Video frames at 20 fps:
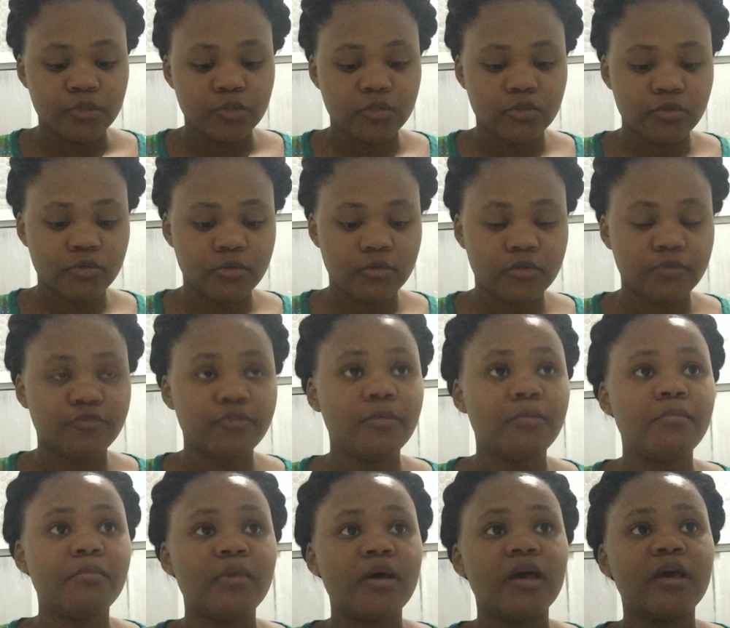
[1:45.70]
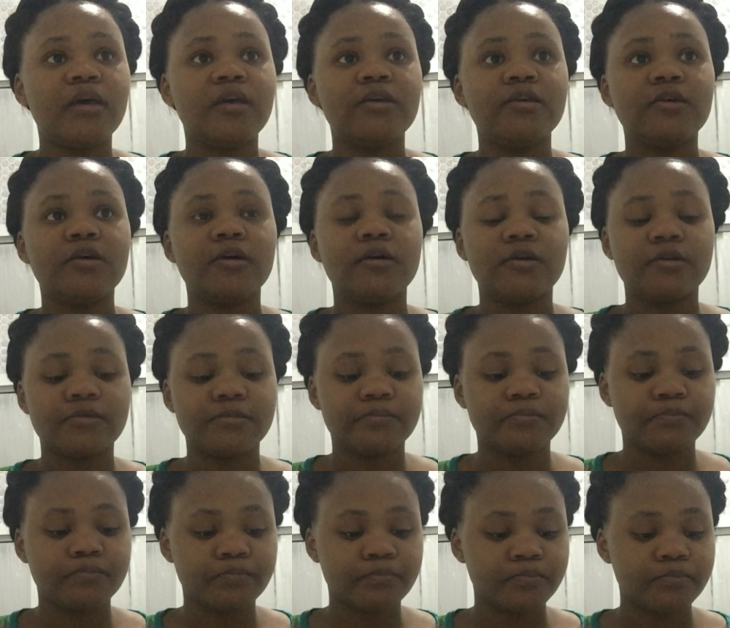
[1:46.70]
So from my
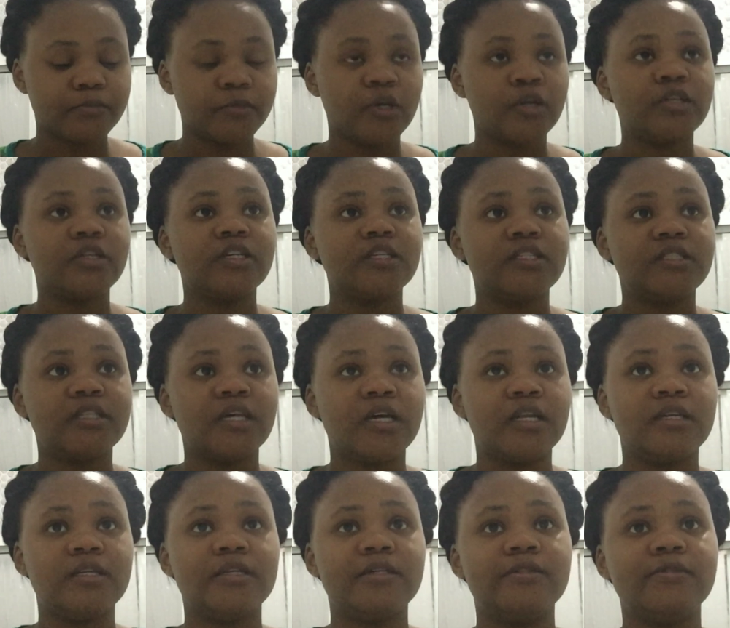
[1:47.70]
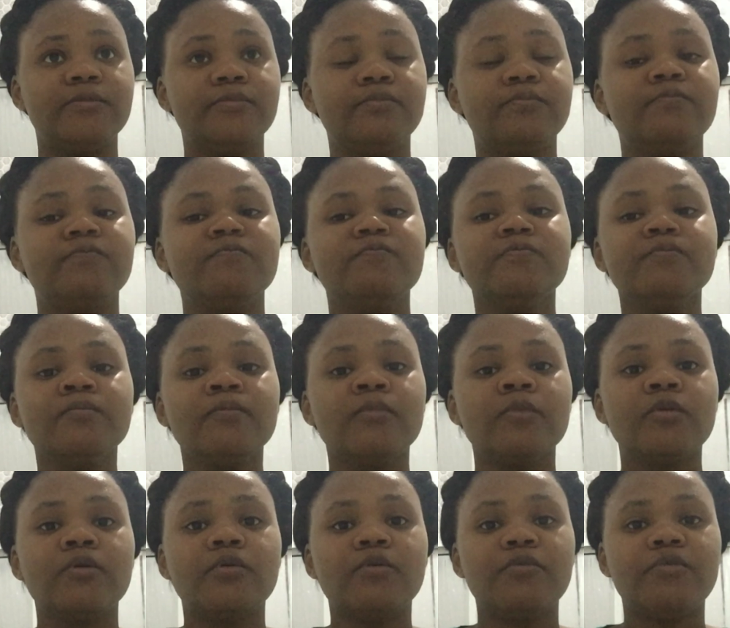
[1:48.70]
understanding,
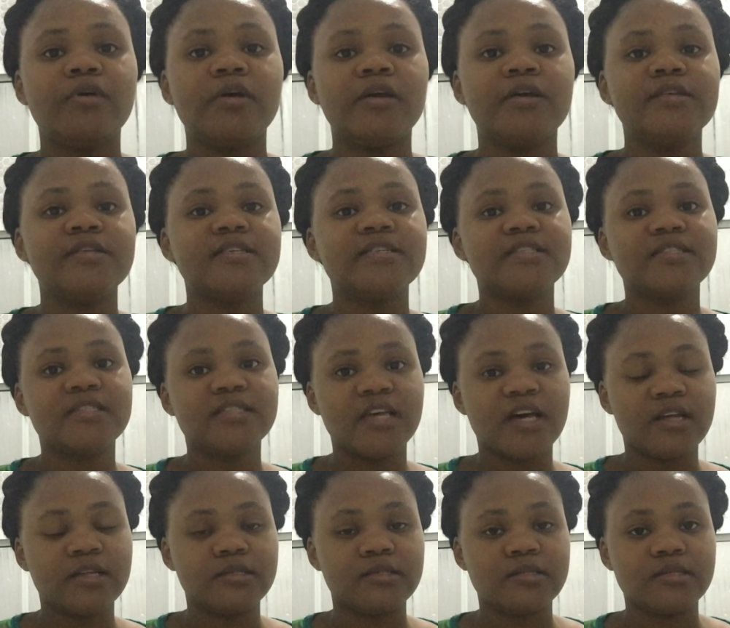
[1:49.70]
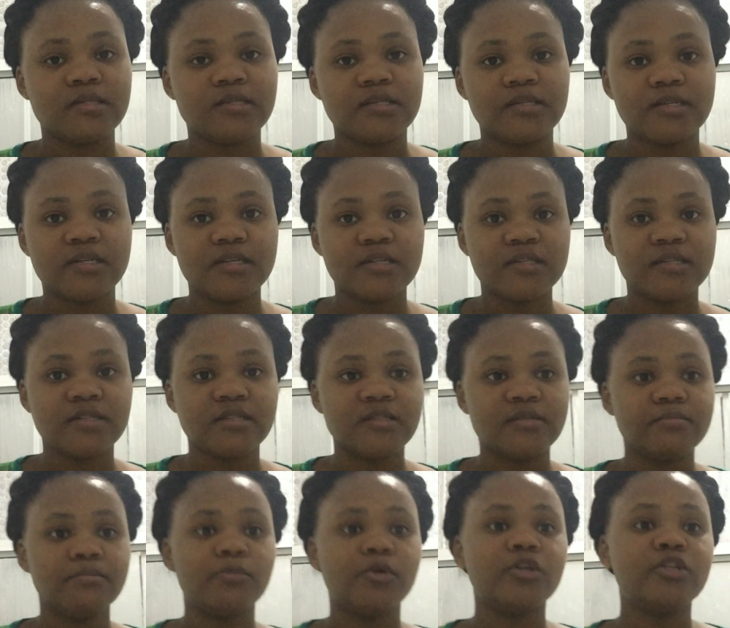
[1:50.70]
right, is that
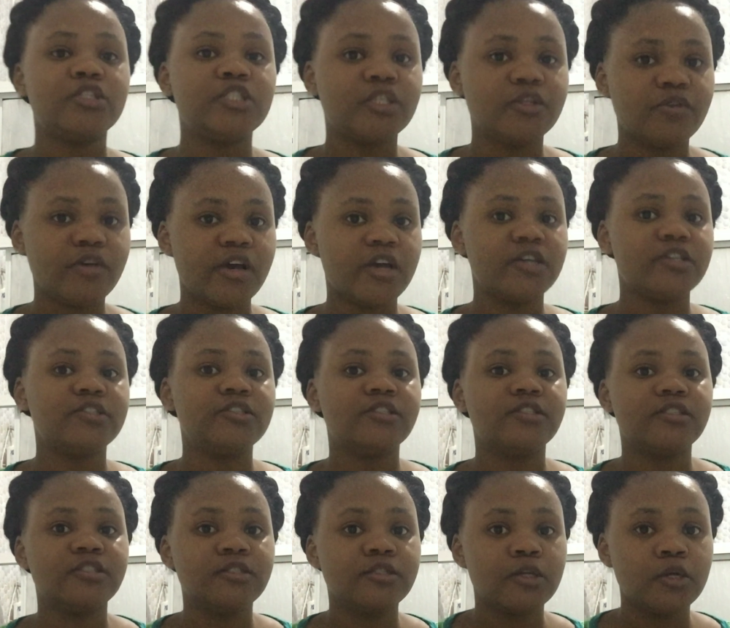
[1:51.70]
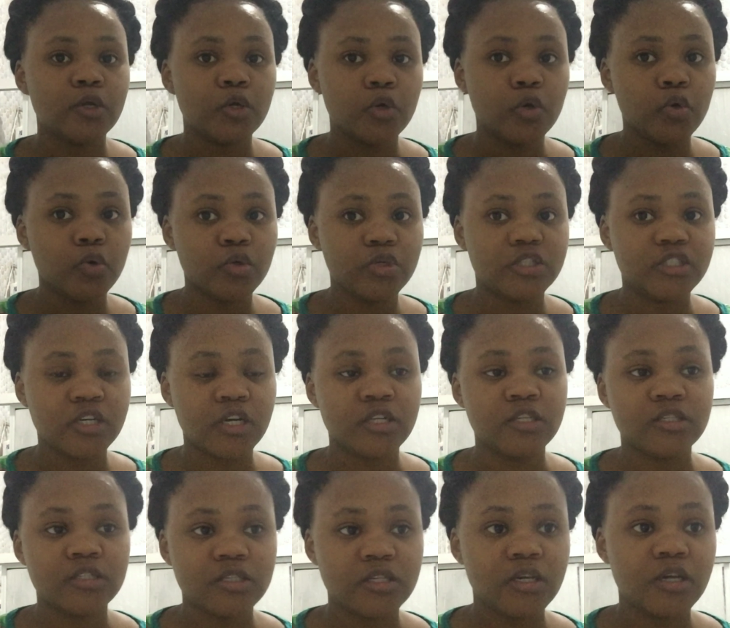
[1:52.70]
moisturizing
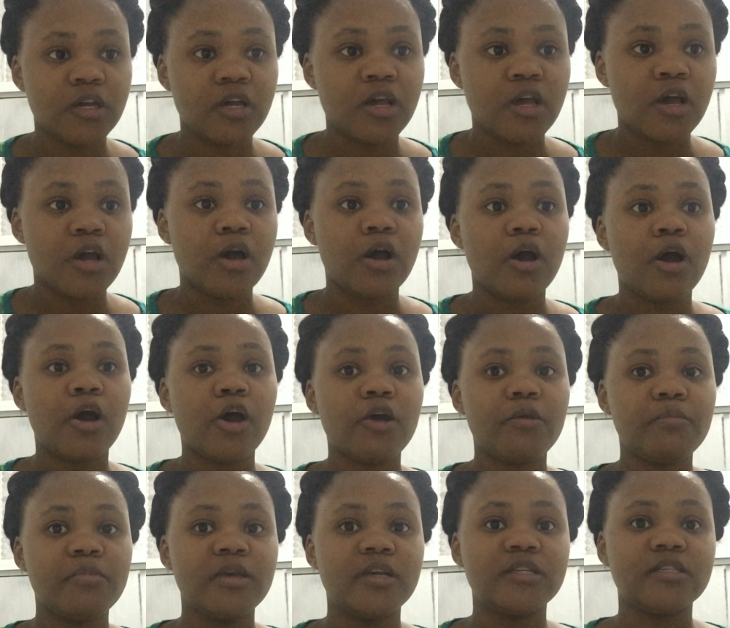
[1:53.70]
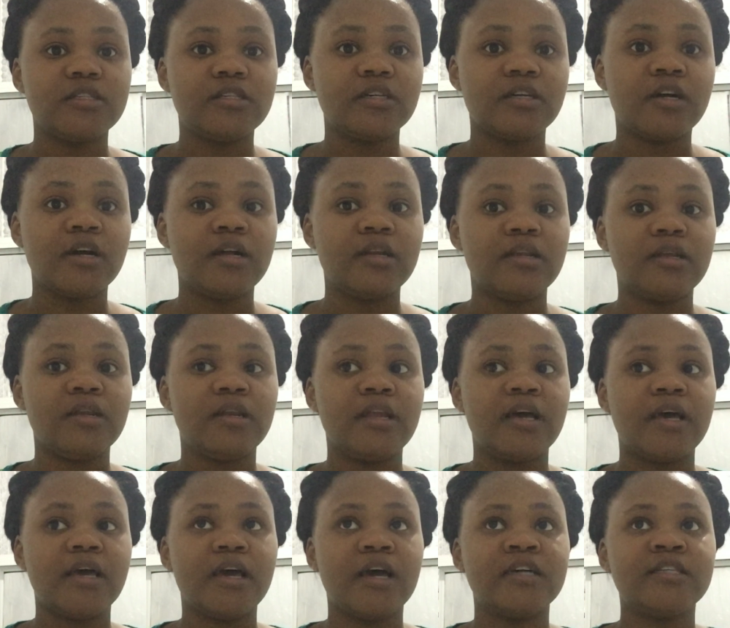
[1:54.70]
lotions are basically
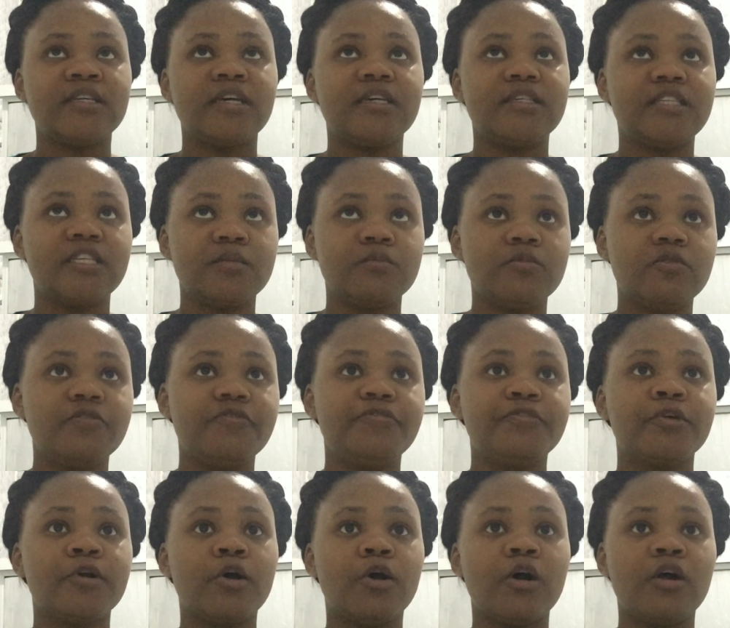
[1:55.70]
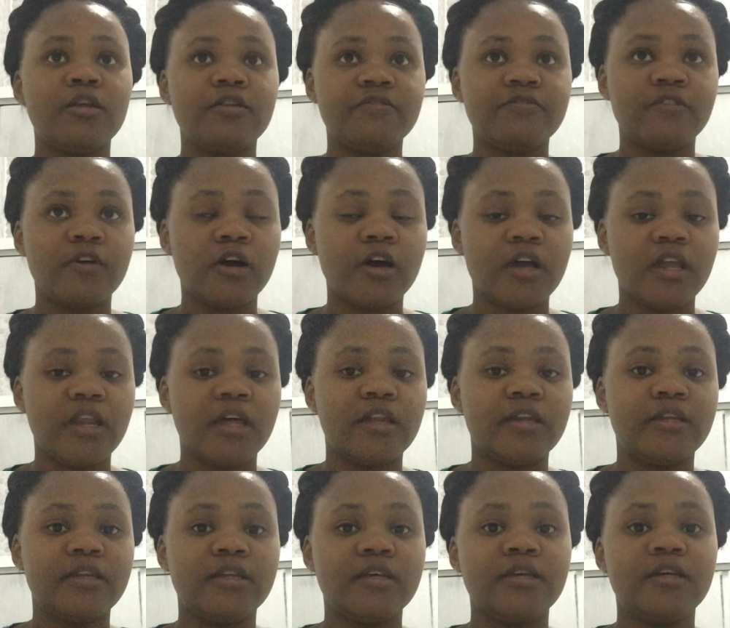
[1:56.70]
like, as I said before, olive oil
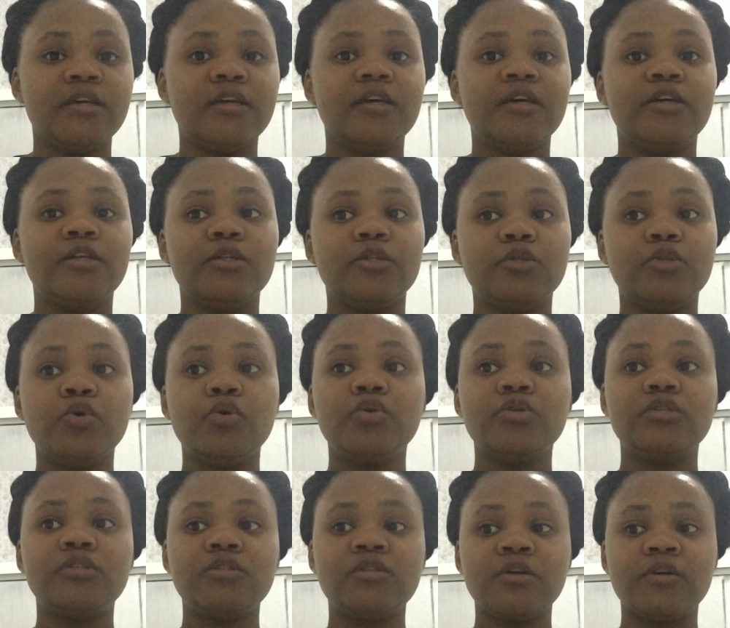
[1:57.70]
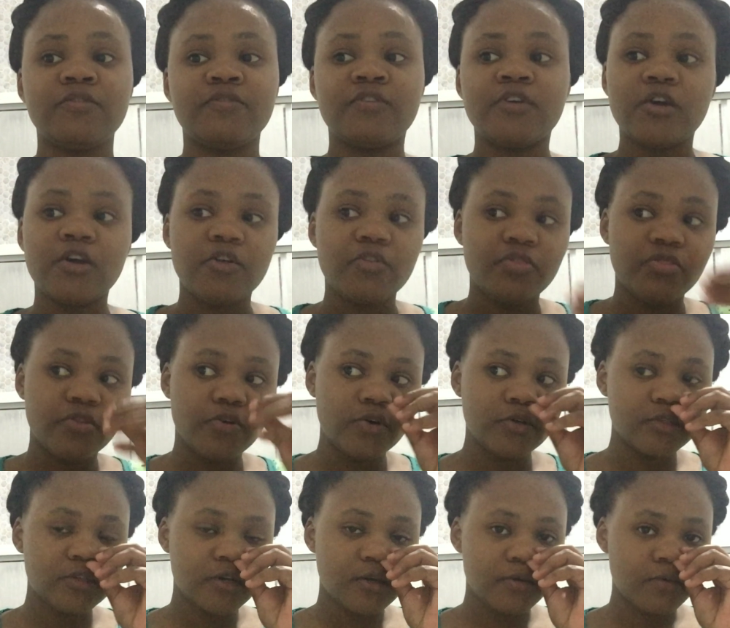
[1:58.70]
and those stuff.
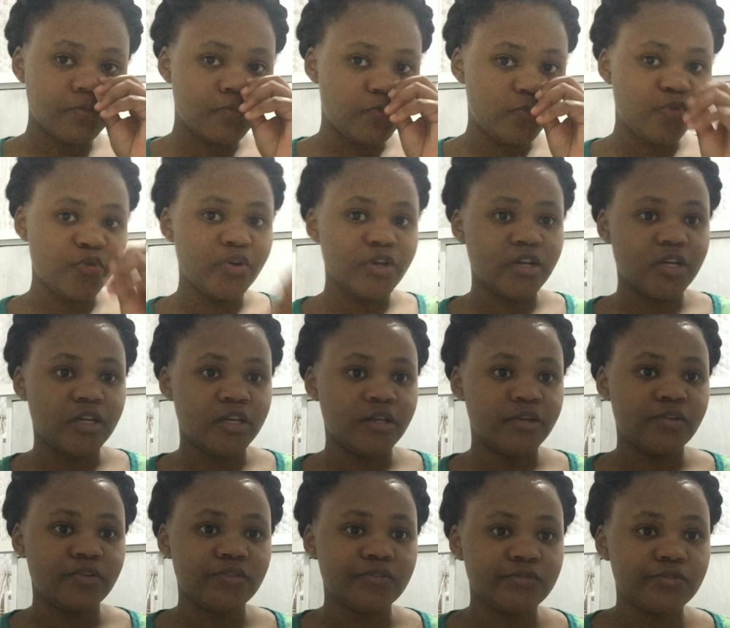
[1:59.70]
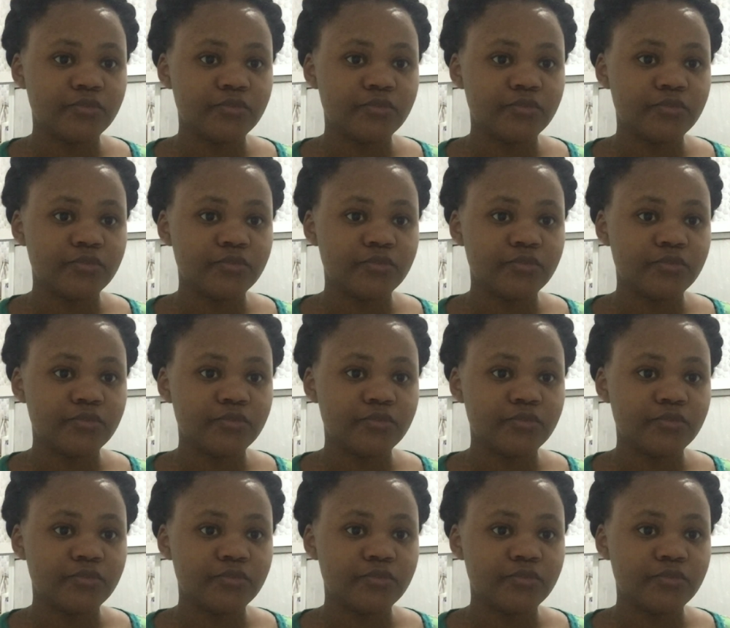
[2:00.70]
Those are really